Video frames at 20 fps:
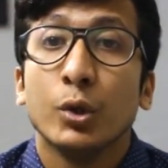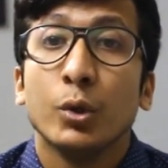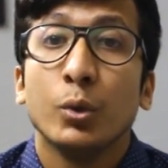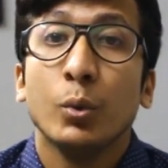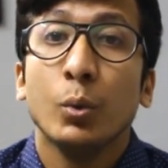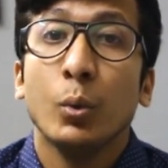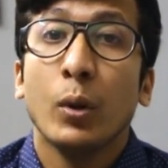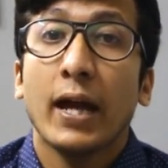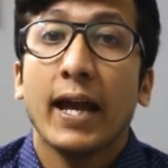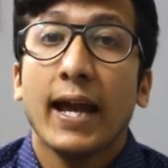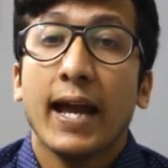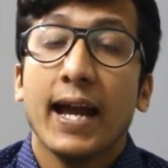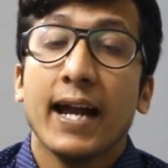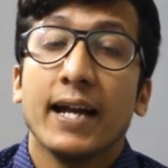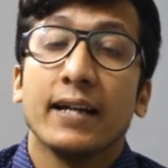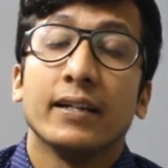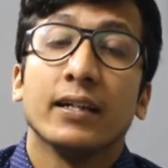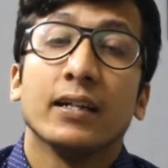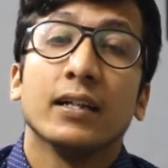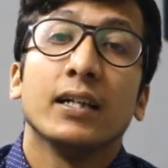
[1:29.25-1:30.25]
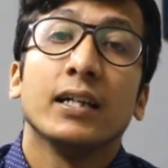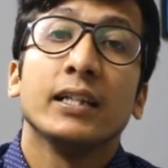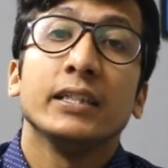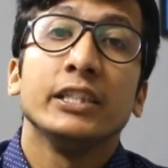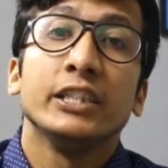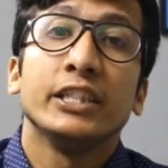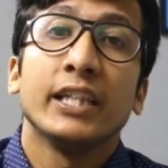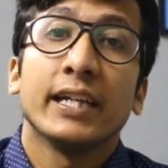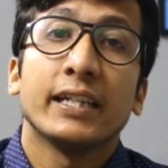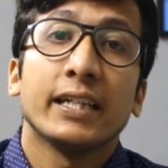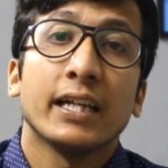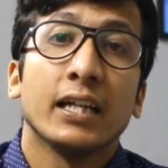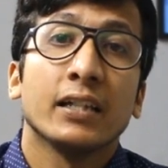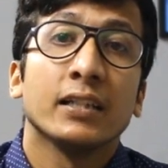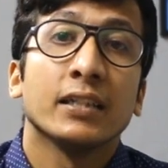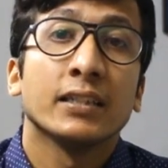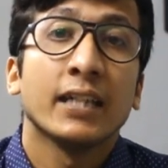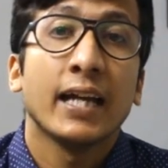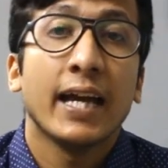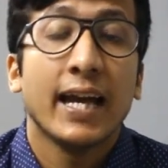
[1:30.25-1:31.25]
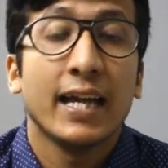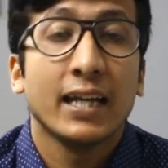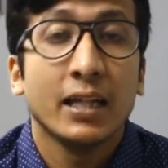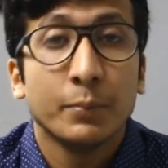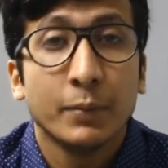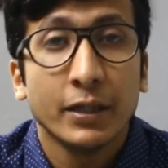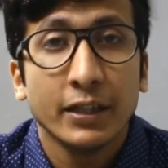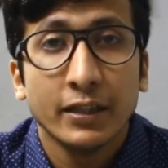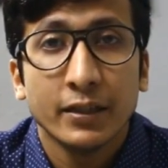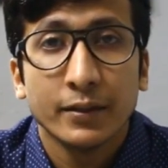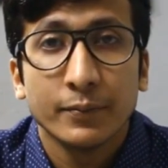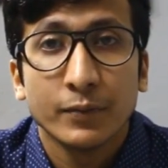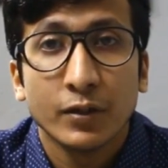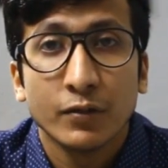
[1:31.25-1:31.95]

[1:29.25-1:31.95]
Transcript: to add a yet another element,